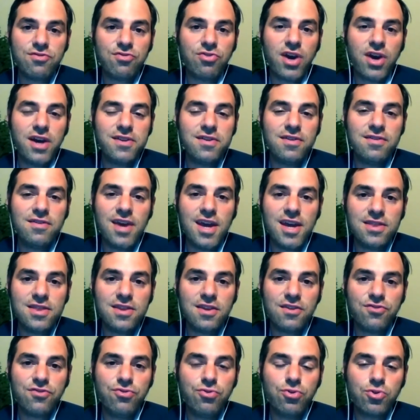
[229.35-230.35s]
tried to take
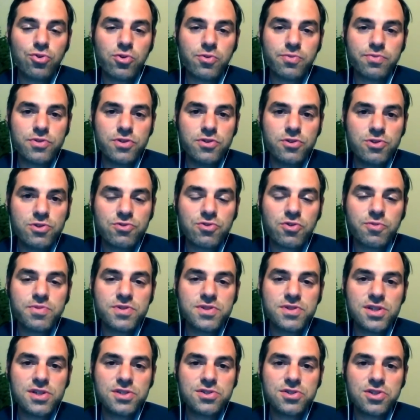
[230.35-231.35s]
this neutral
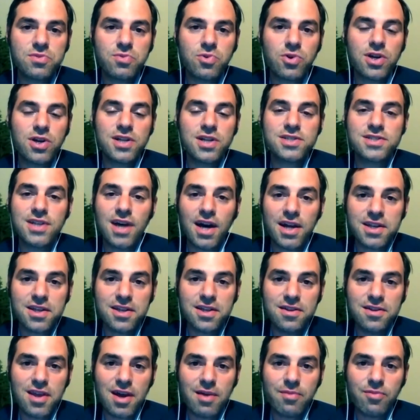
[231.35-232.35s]
position where it has not
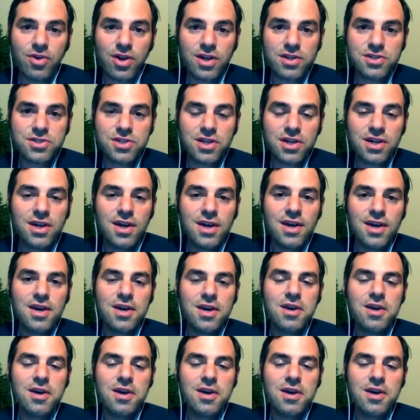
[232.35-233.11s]
condemned Russia,